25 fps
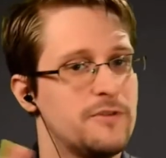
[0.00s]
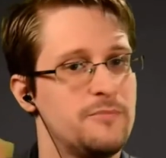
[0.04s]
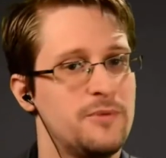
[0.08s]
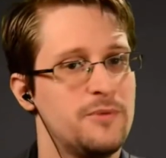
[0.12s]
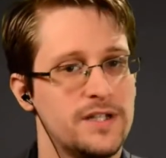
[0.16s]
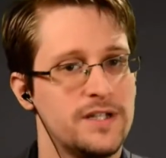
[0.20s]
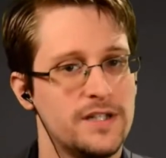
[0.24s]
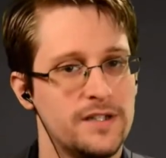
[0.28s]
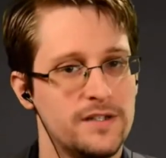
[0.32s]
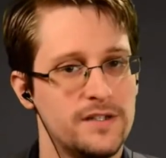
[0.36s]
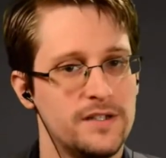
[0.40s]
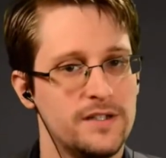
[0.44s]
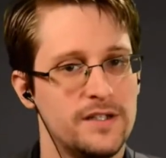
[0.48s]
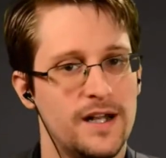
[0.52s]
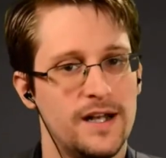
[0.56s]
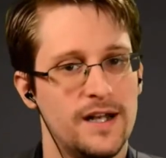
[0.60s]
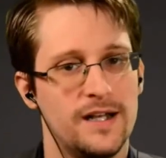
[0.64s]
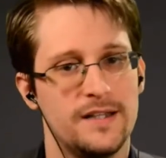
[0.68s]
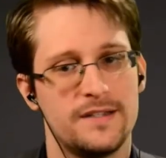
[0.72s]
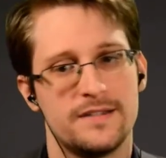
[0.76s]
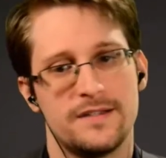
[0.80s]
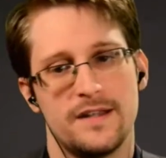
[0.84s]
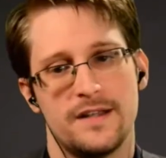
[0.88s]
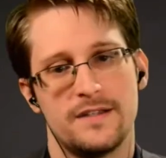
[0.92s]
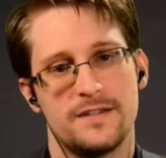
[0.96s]
everybody in the
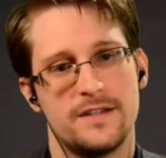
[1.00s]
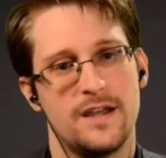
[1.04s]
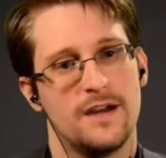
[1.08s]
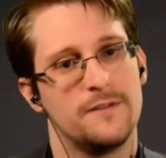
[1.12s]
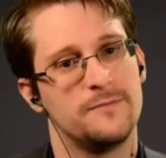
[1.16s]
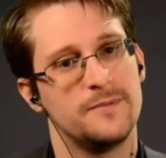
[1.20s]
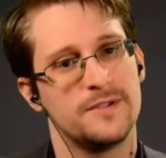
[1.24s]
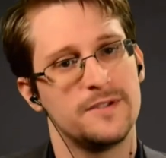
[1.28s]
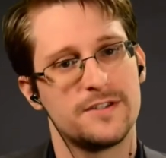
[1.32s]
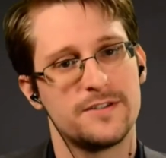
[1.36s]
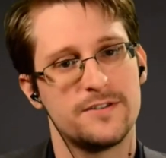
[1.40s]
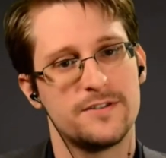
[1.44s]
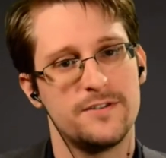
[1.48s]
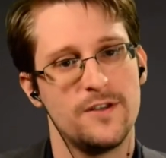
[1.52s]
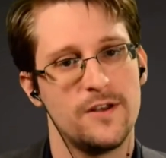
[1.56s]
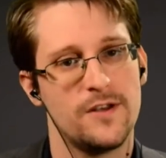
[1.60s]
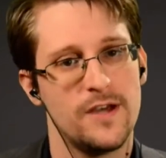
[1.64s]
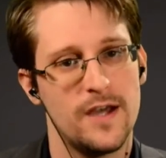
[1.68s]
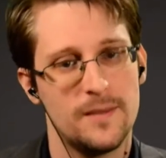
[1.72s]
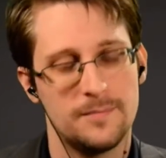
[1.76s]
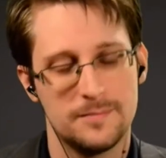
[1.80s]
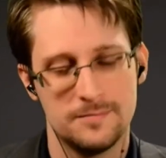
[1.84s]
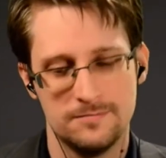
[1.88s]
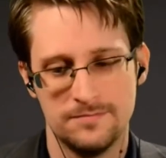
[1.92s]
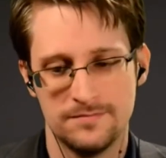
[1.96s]
United States government
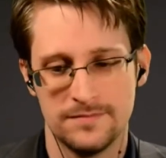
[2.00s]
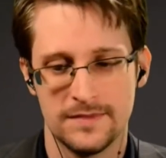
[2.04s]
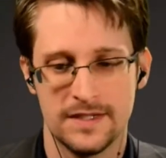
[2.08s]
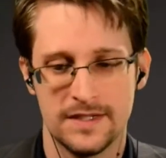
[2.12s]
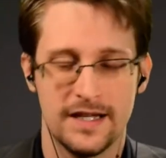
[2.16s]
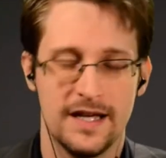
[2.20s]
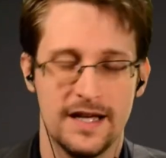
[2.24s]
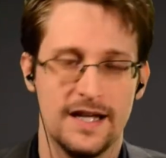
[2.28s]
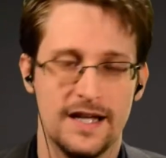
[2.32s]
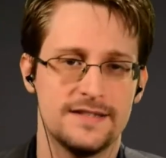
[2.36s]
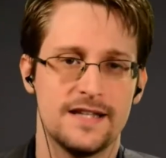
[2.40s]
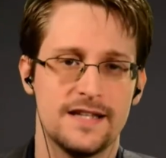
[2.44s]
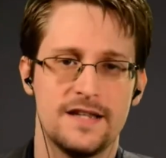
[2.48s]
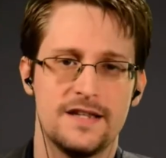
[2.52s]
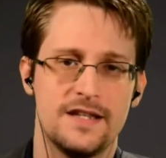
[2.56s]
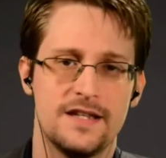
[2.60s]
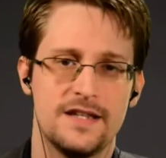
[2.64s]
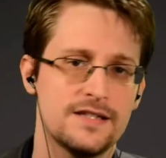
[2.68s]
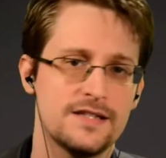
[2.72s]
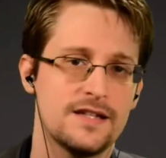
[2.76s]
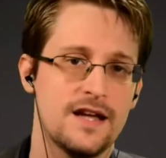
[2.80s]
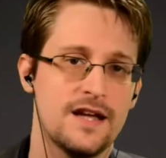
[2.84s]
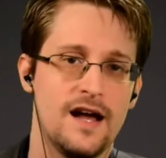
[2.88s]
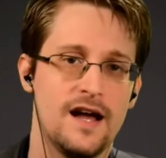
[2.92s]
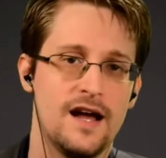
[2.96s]
stood up and
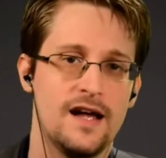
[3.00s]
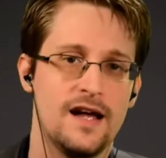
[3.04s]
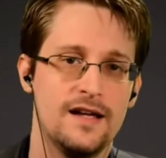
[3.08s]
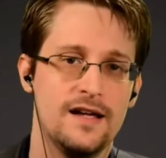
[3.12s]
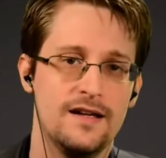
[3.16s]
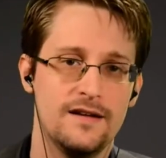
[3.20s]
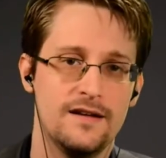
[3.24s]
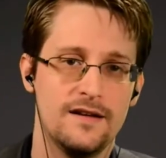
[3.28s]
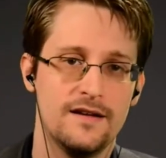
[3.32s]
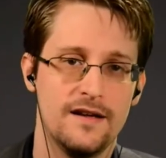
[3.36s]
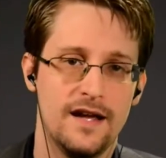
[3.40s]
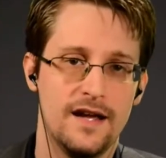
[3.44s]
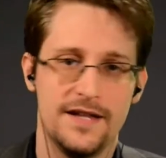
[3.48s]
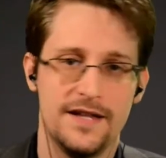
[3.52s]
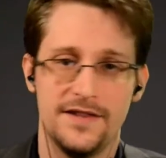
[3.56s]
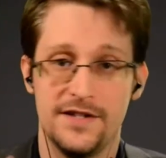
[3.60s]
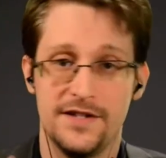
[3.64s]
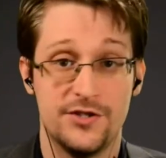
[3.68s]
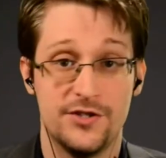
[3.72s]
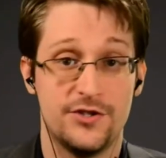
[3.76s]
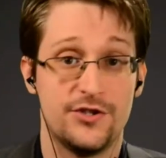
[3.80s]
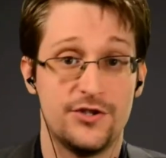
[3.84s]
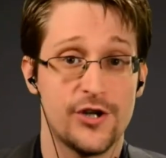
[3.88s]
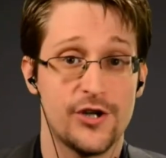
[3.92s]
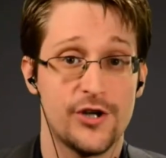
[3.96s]
said, this guy
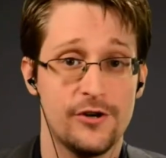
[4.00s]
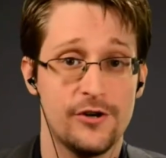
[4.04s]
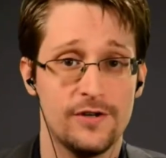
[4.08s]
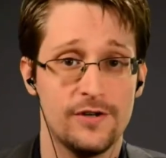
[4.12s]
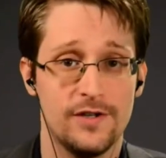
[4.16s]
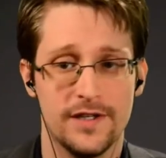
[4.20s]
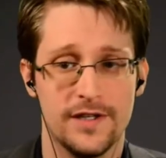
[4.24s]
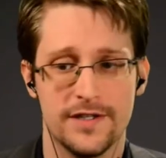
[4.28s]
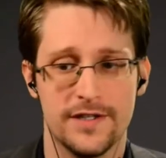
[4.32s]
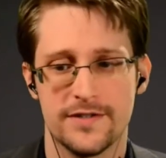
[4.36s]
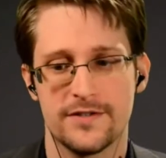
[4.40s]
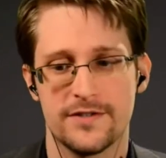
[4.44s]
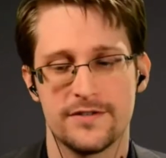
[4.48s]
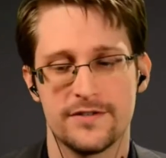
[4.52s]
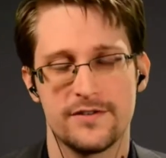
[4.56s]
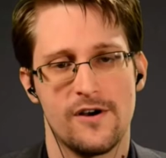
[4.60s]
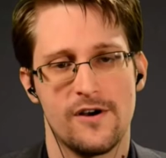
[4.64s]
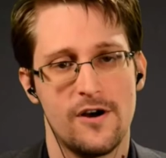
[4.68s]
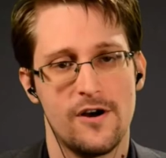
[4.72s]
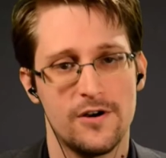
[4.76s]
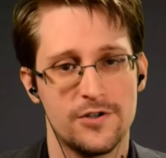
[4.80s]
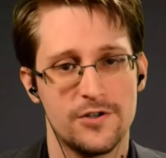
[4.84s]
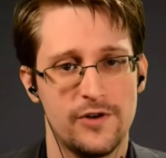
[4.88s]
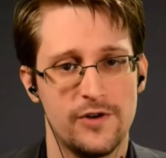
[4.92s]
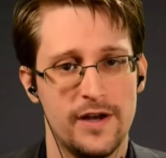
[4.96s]
and these
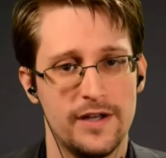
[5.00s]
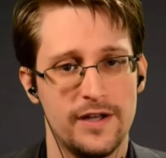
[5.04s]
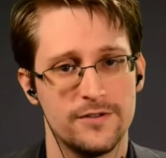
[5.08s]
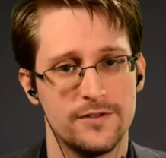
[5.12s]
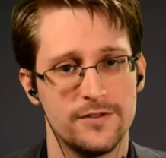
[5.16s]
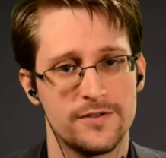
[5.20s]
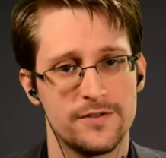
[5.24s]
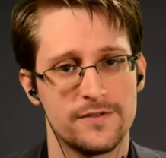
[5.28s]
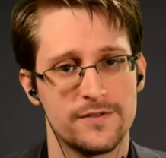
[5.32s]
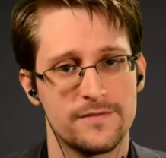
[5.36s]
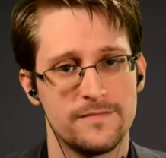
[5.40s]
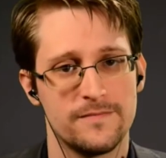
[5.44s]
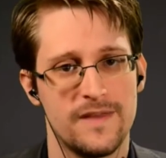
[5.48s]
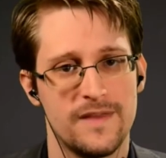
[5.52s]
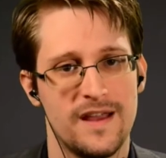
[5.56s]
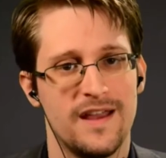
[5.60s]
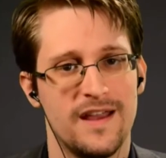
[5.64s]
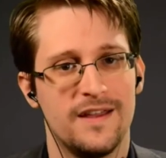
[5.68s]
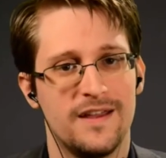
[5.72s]
journalists are traitors.